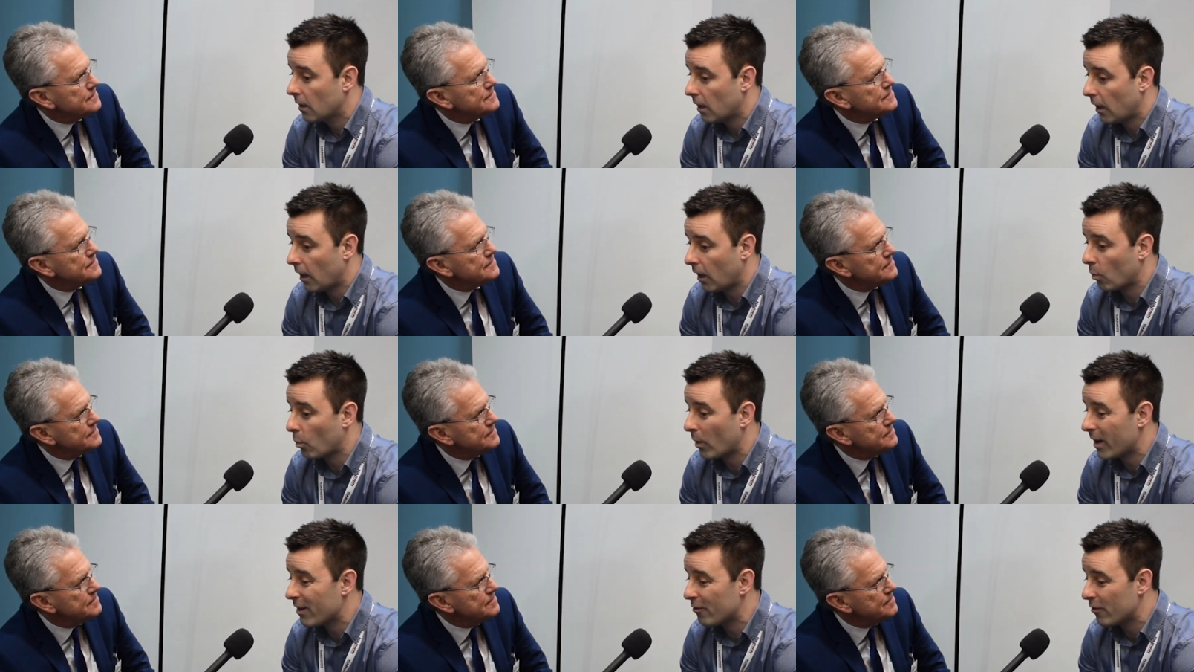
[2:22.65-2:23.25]
Speaker 1: Uh,
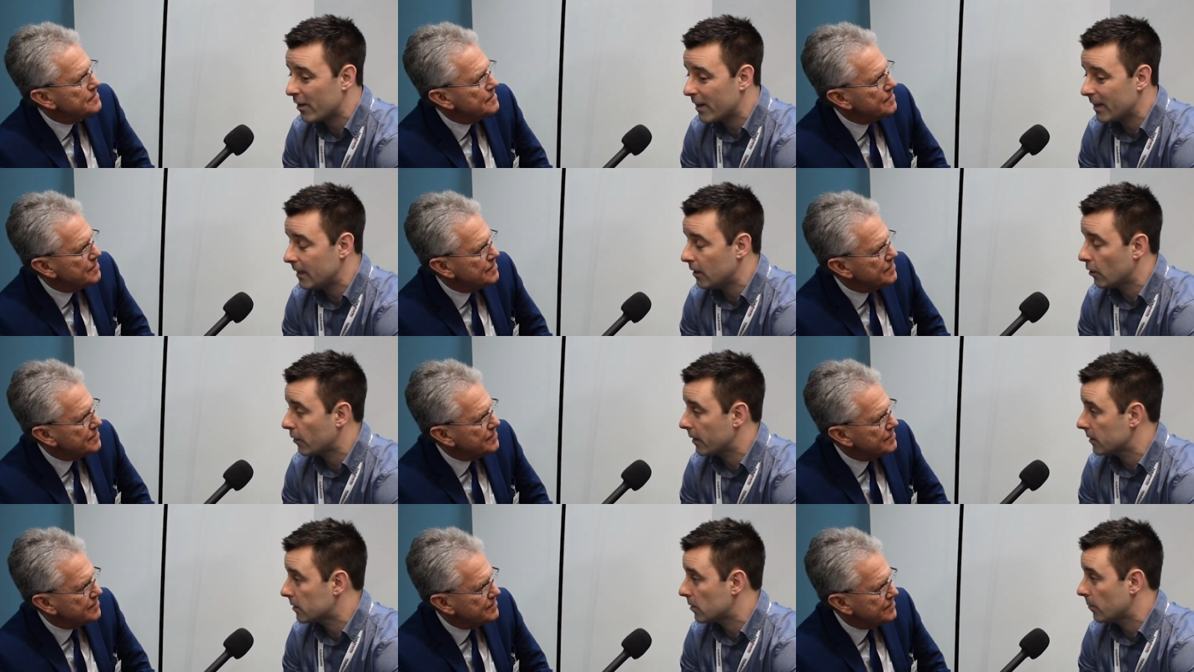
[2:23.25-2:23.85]
we're really
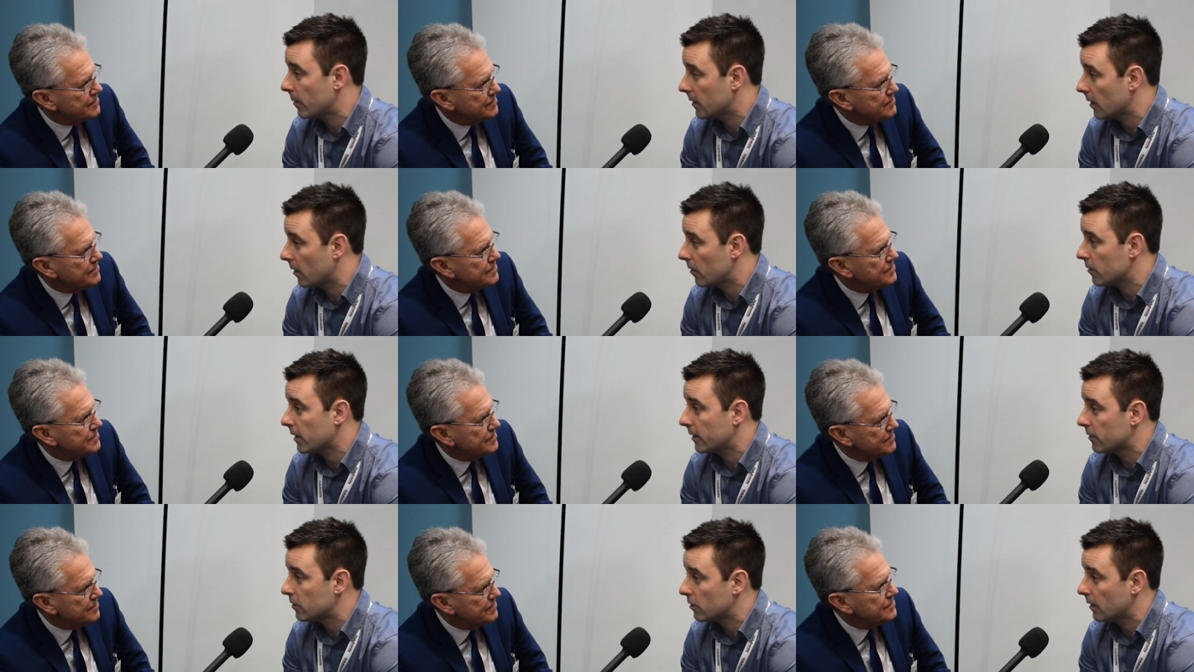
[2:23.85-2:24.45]
looking to meet those
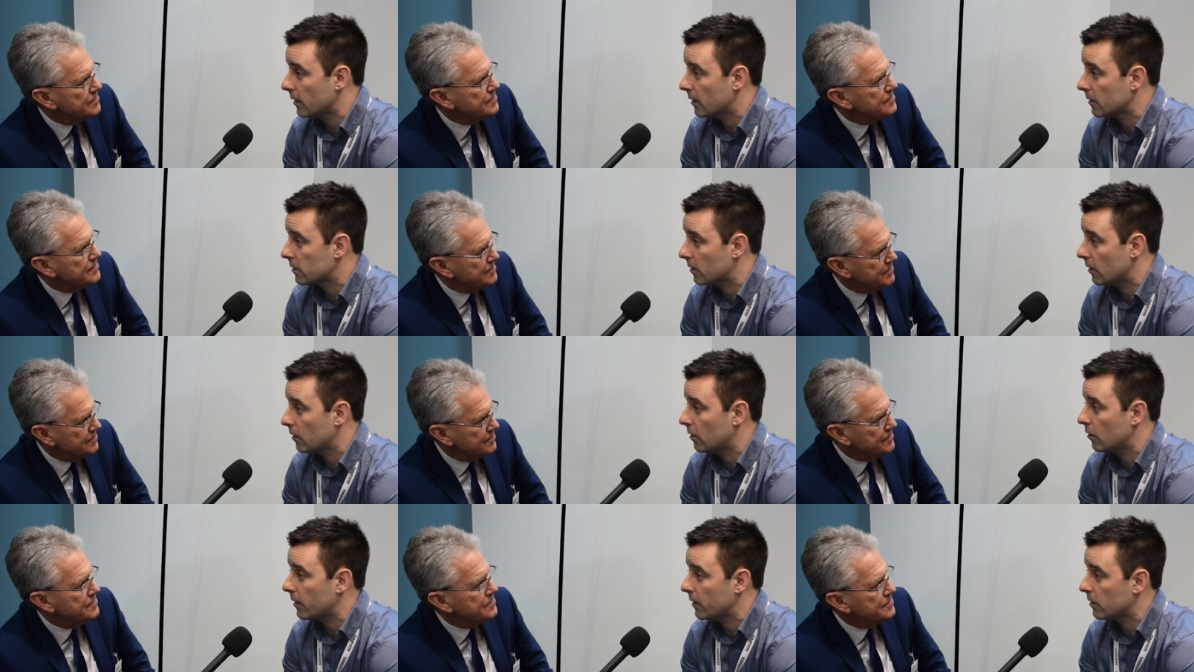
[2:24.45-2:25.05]
engineers that
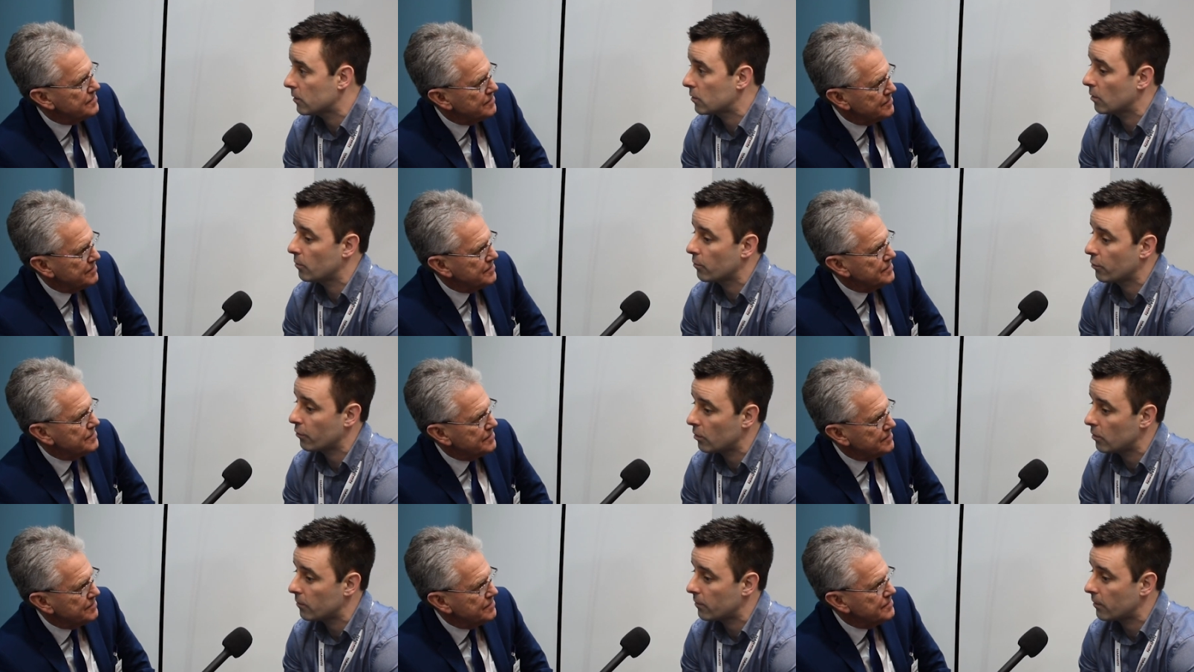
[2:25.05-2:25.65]
are looking to
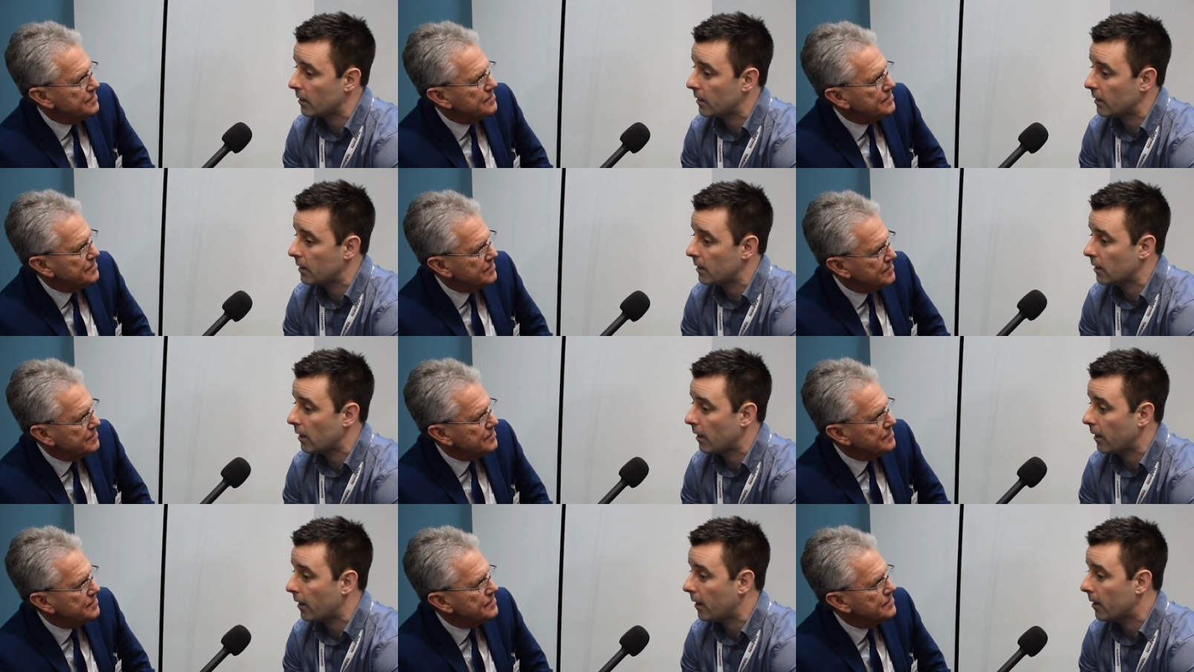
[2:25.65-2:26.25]
improve the,
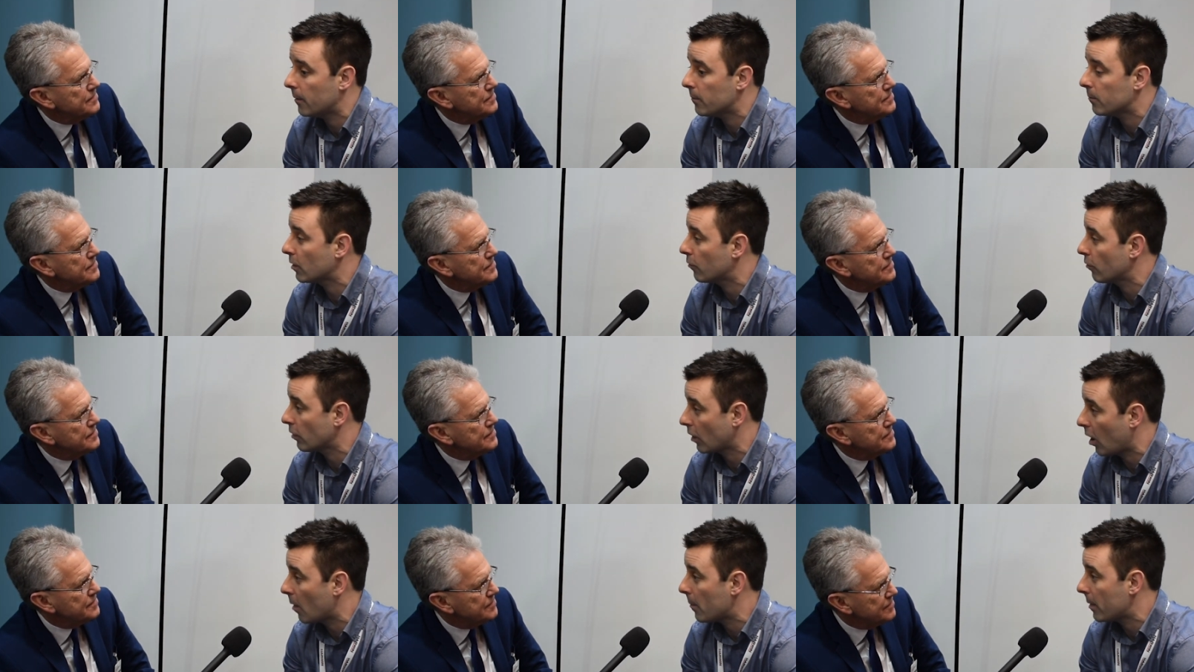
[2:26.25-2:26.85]
um, the
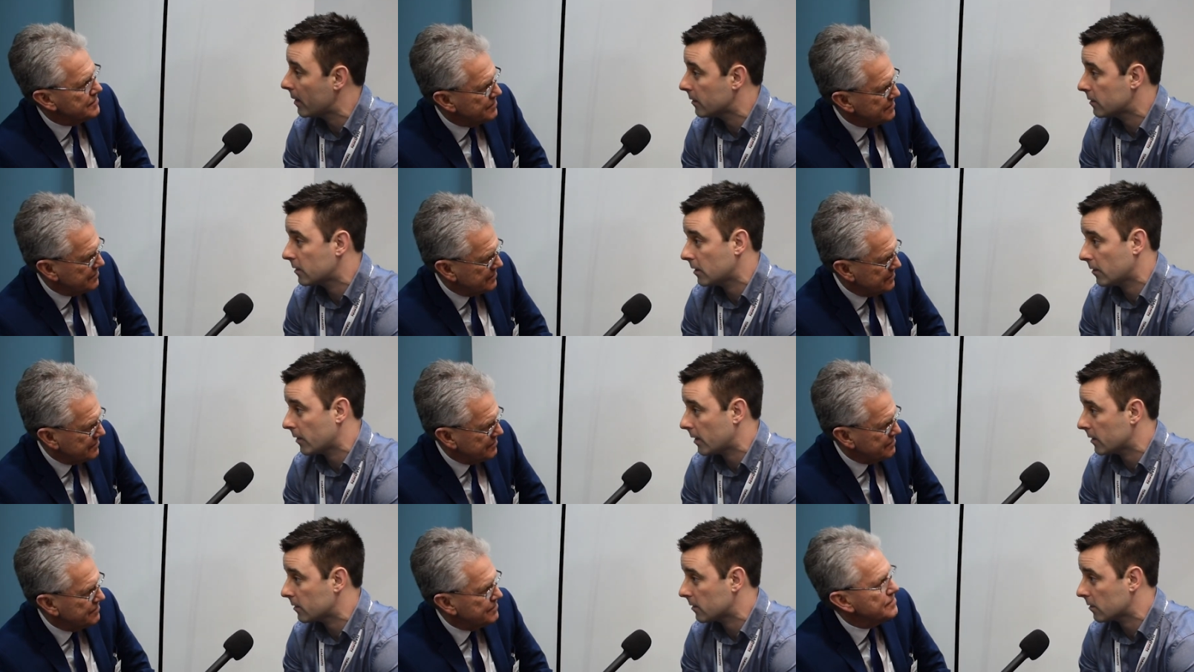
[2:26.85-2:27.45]
reliability of
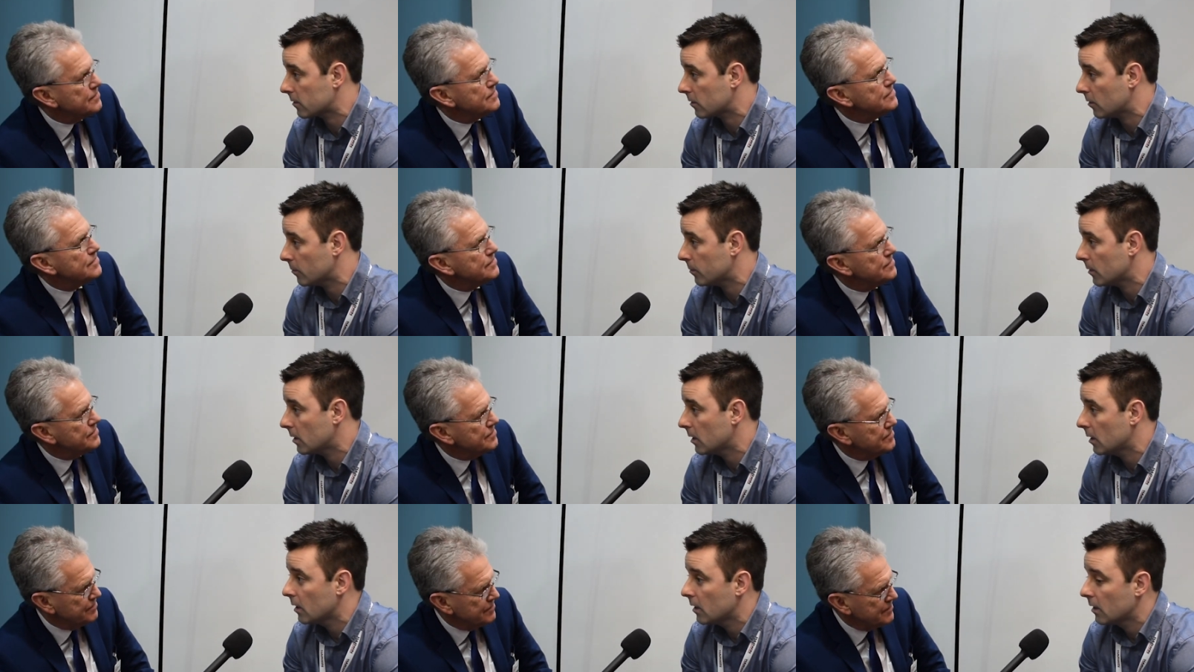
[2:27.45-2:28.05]
their system.
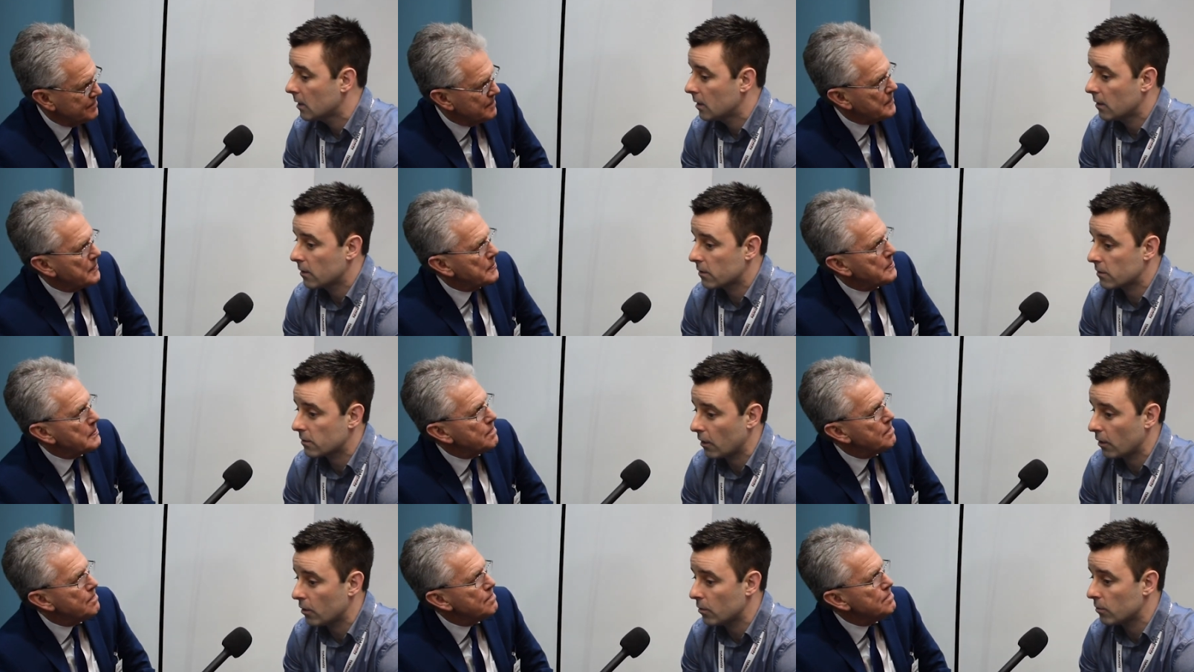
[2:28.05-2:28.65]

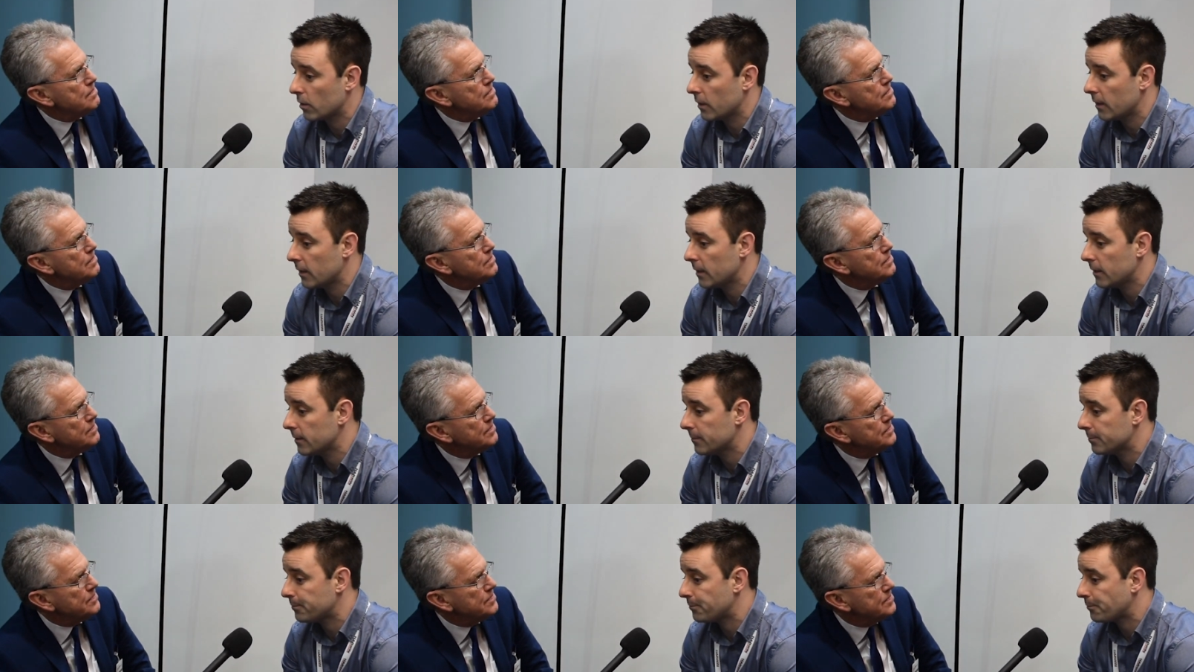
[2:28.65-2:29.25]
So the,